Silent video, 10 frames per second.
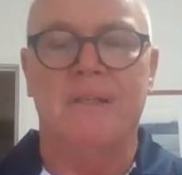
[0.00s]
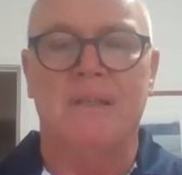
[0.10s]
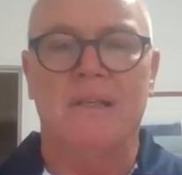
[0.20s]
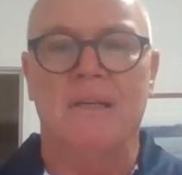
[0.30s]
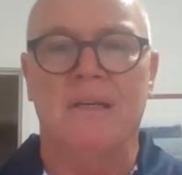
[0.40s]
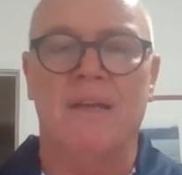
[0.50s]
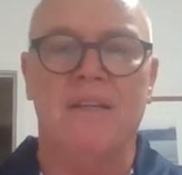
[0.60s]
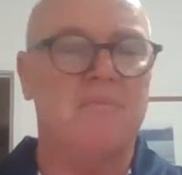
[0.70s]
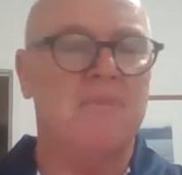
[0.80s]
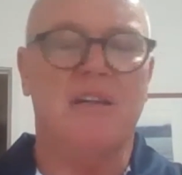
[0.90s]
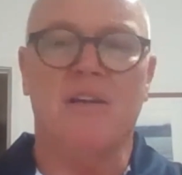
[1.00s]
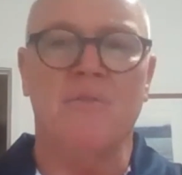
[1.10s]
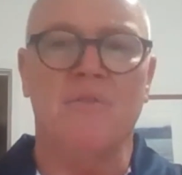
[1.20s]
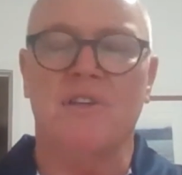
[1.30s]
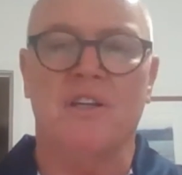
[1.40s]
And that
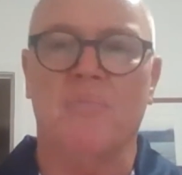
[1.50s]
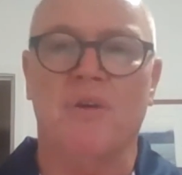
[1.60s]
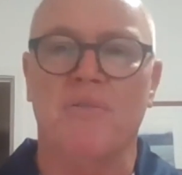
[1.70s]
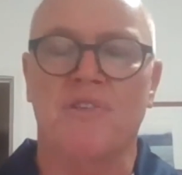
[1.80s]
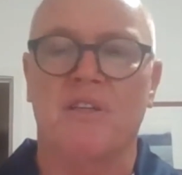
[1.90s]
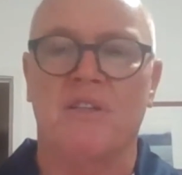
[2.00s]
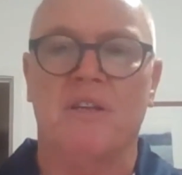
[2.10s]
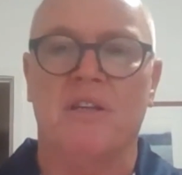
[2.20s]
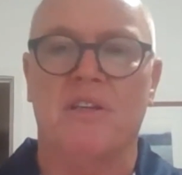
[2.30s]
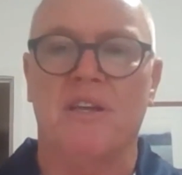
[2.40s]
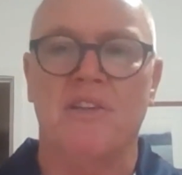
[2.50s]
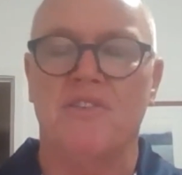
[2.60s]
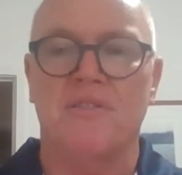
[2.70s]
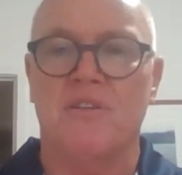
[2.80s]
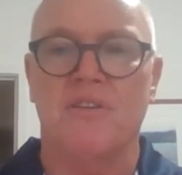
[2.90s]
includes the little boats, the little
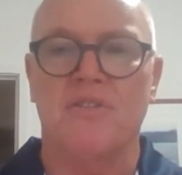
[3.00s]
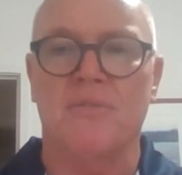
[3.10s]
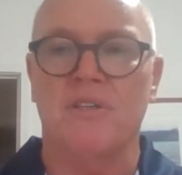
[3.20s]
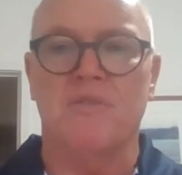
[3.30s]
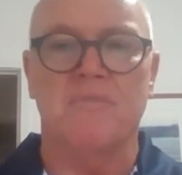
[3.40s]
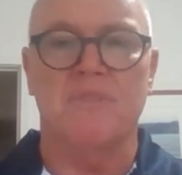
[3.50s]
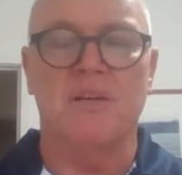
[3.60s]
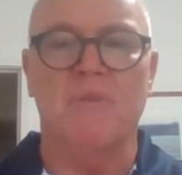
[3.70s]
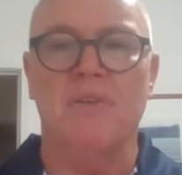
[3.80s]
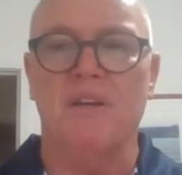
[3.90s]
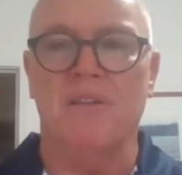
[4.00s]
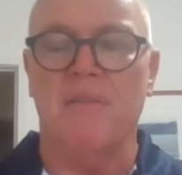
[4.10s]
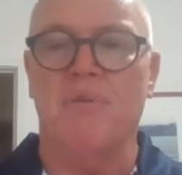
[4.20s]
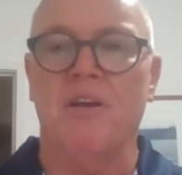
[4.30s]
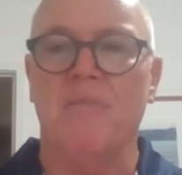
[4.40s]
kids. There's always someone there. They
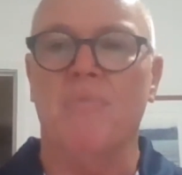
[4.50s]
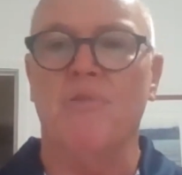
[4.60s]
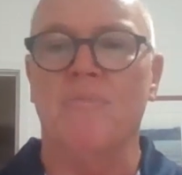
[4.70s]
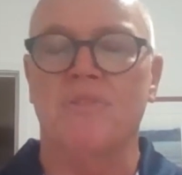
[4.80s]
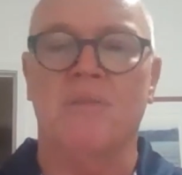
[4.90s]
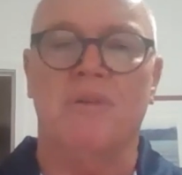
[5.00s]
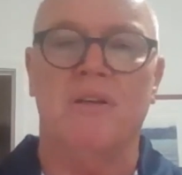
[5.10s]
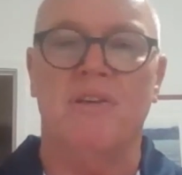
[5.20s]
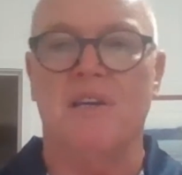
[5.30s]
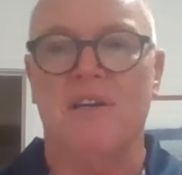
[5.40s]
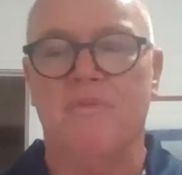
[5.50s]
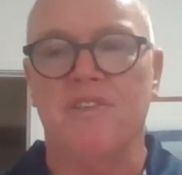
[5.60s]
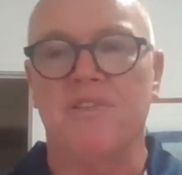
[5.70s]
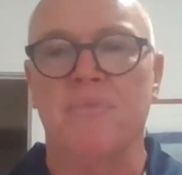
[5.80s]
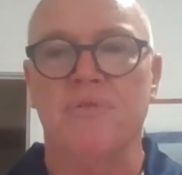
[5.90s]
break a boom. Someone knows how to
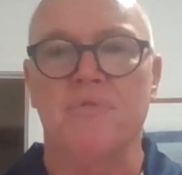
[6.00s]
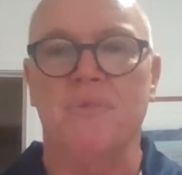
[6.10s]
fix a boom.